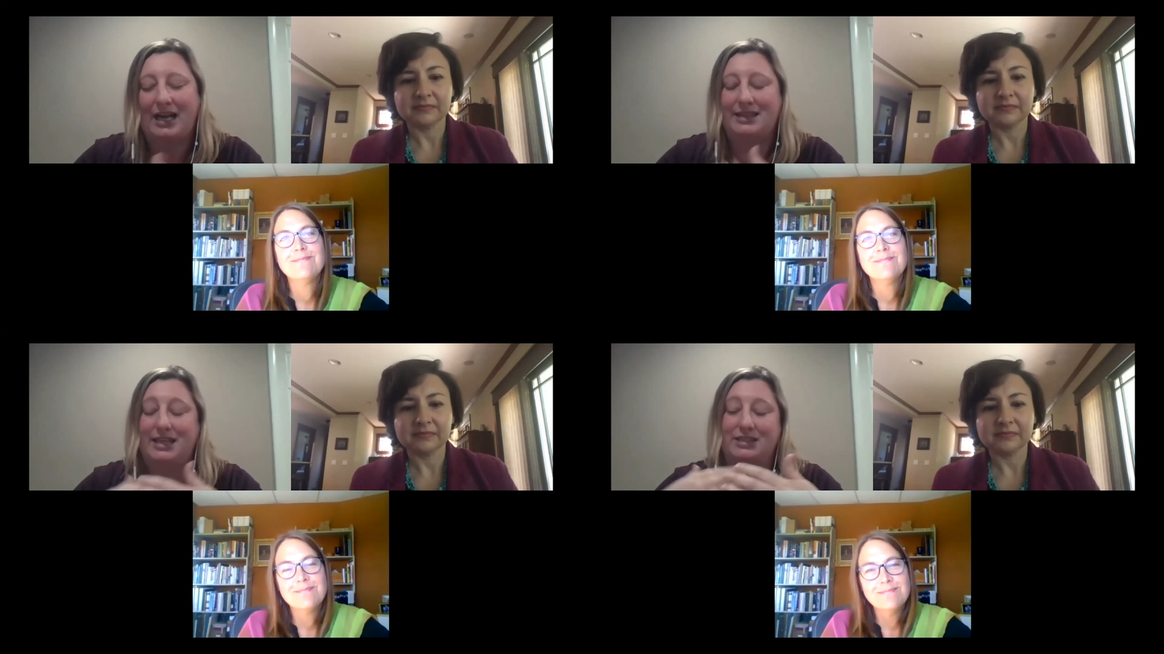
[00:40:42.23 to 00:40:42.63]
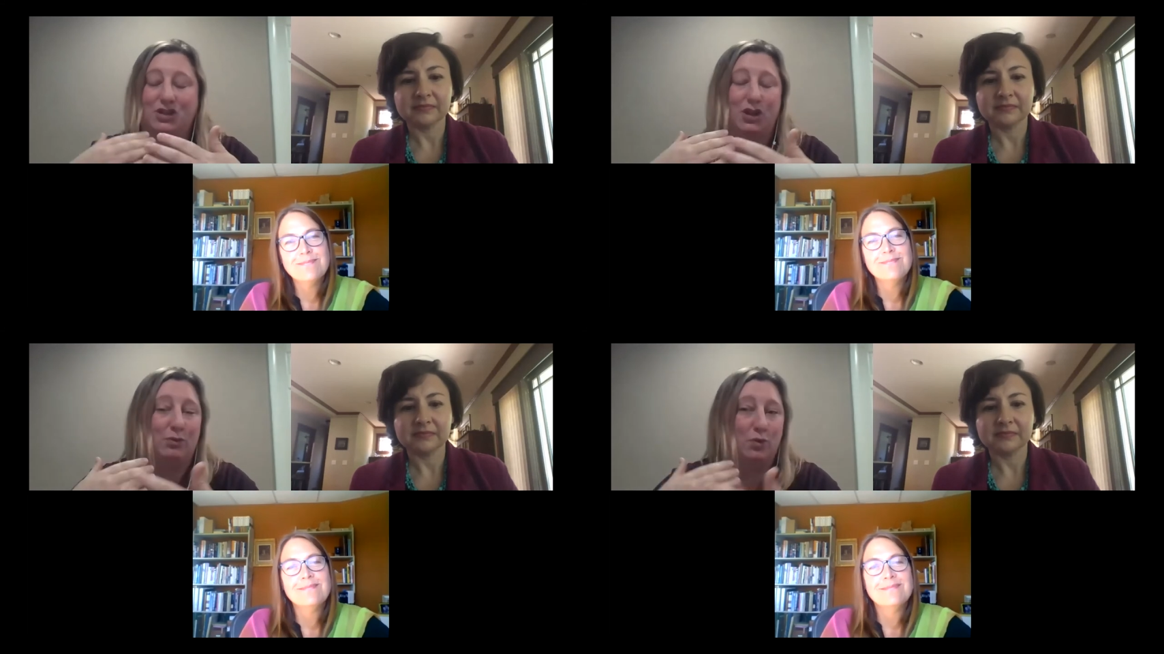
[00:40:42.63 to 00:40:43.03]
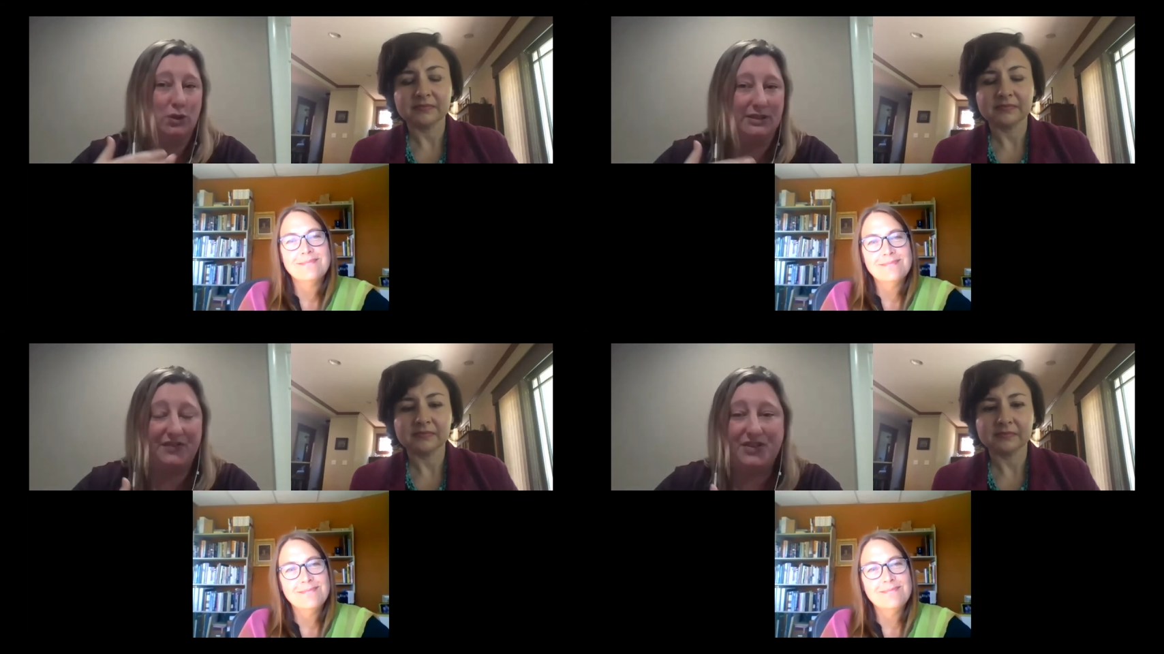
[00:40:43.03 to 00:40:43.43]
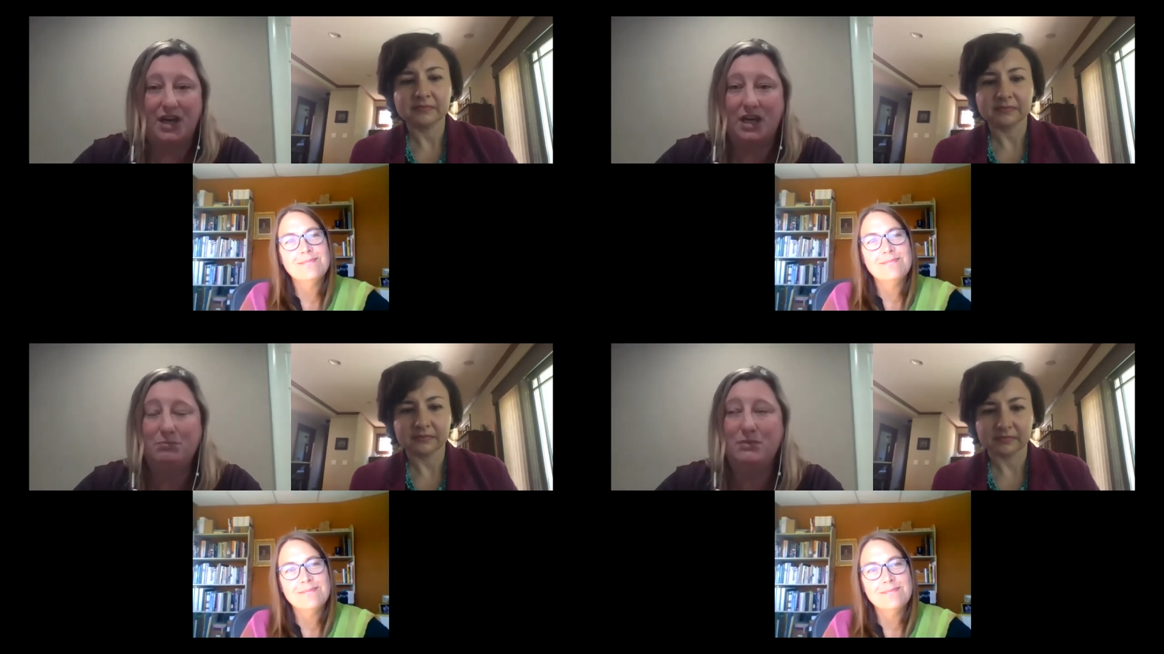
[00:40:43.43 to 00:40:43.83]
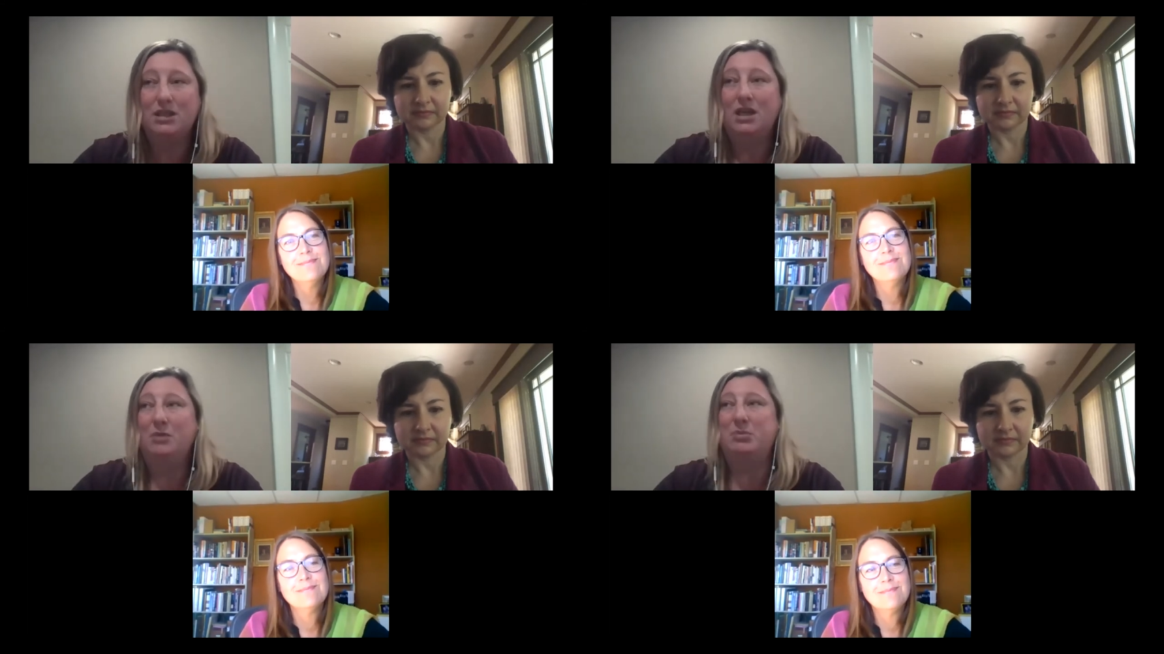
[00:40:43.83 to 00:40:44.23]
Speaker 1: I think it's a good rule of thumb,
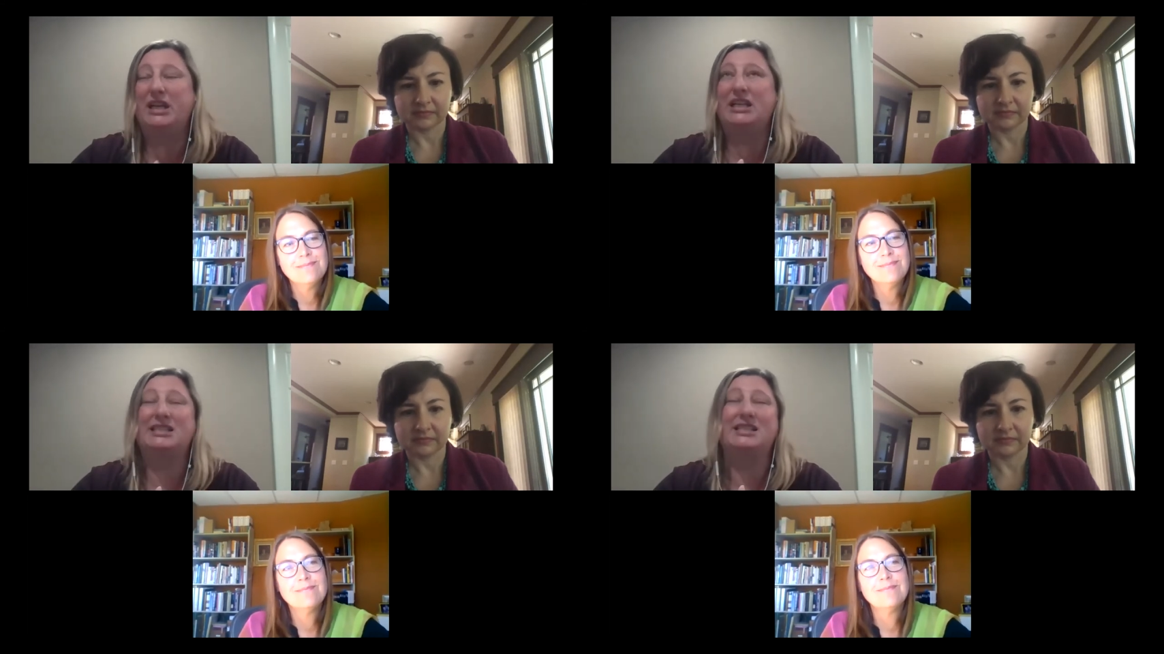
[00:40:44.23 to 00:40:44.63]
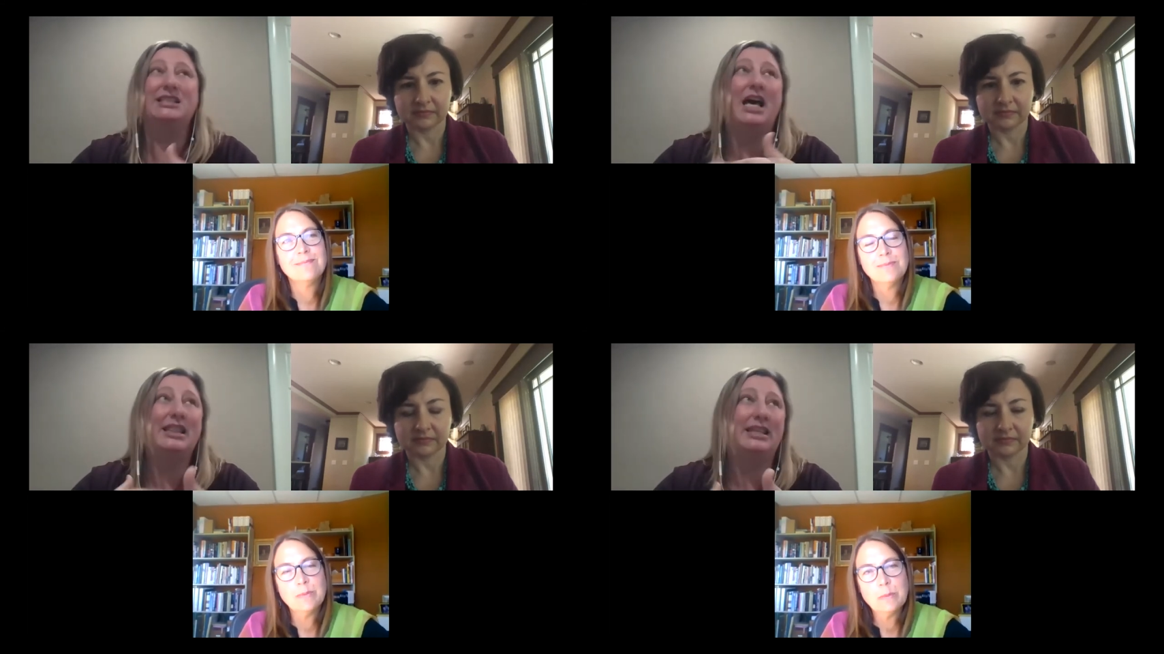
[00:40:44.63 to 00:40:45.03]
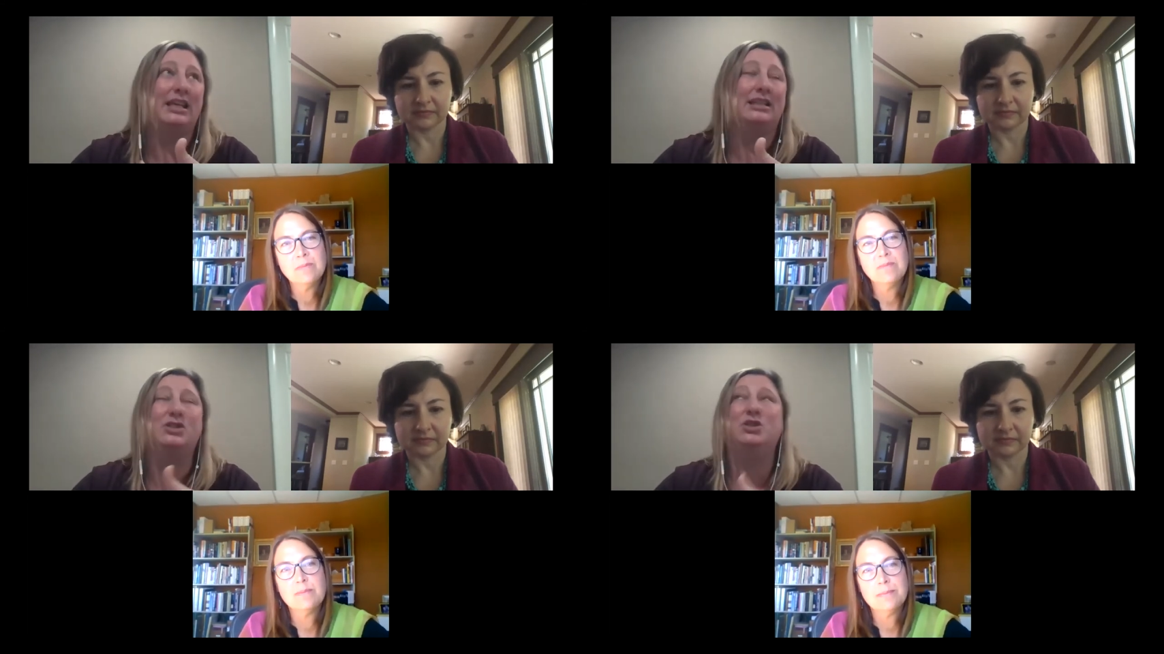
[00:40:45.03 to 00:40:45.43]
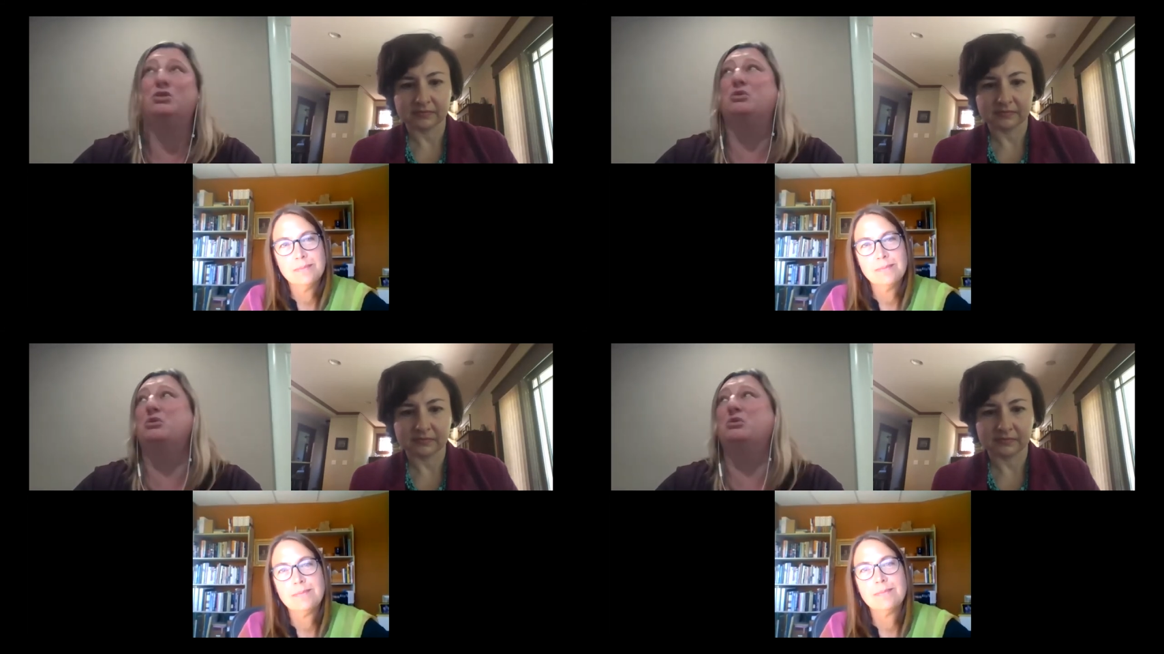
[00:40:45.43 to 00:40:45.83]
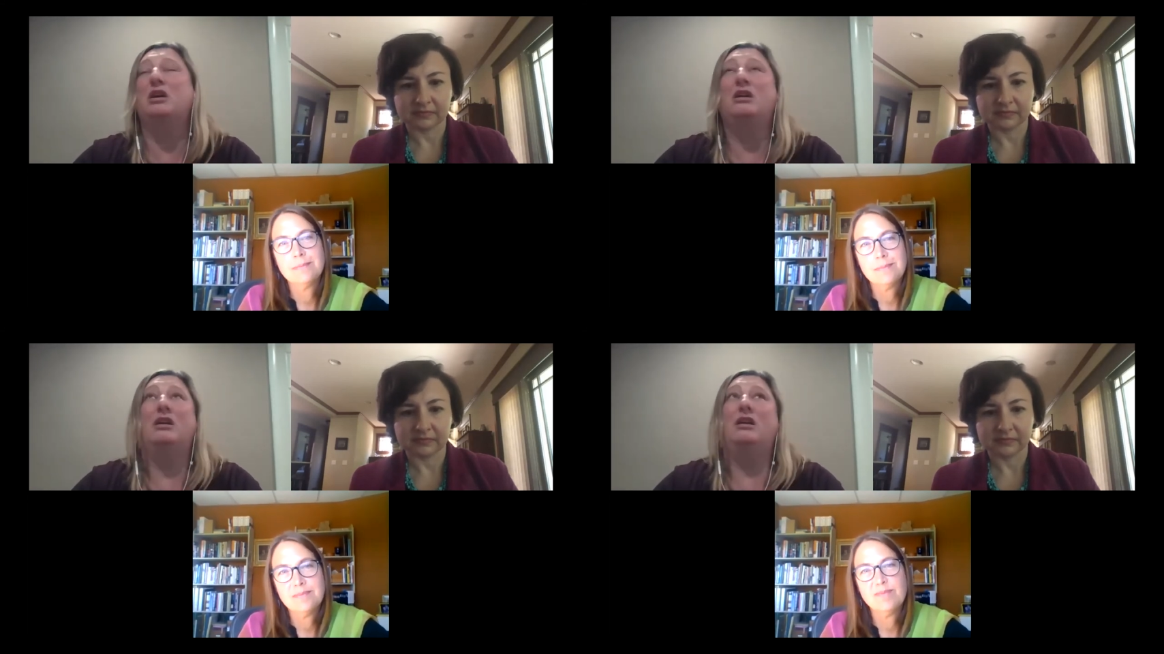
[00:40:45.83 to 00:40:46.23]
but it is nothing to
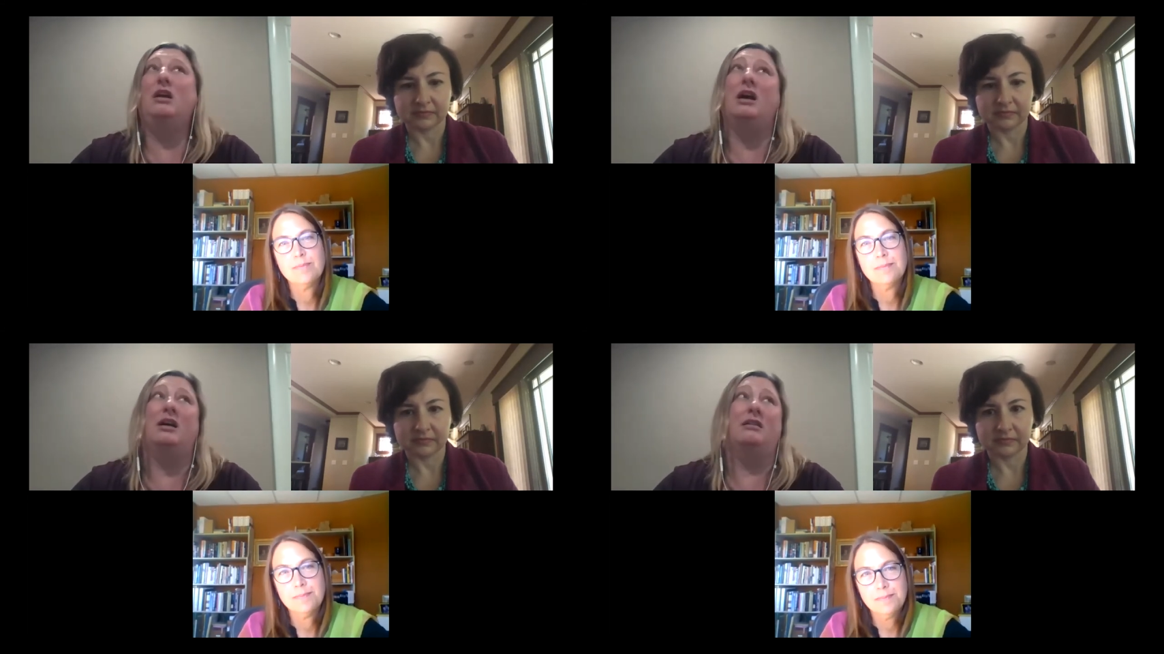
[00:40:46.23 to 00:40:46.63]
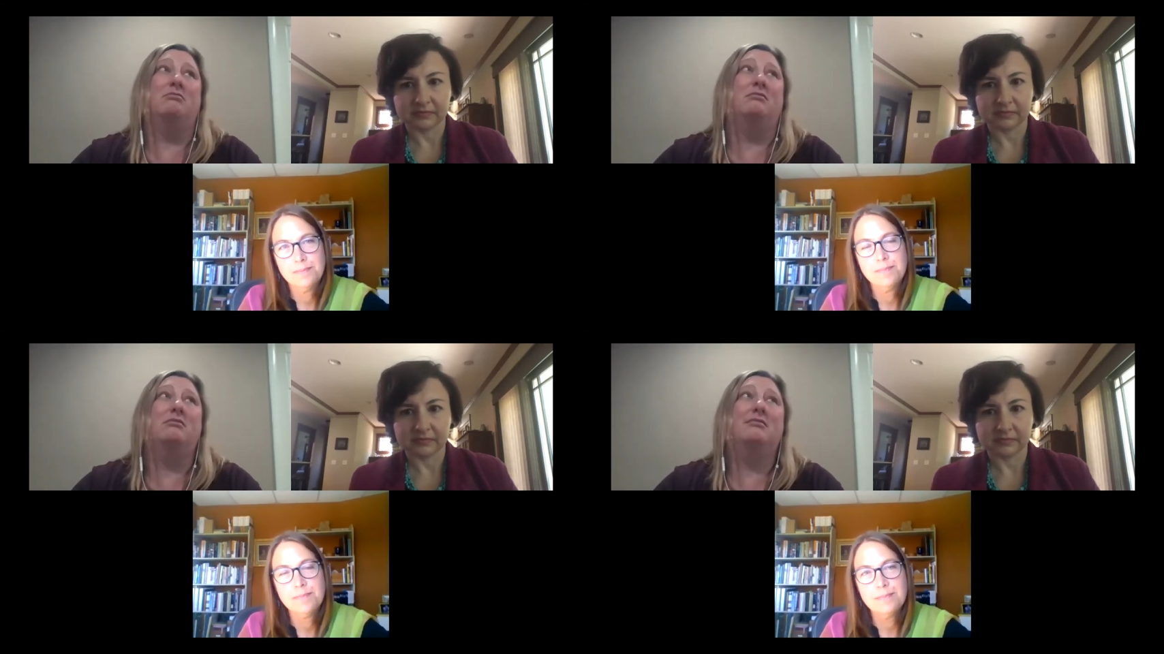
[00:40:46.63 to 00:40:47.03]
um,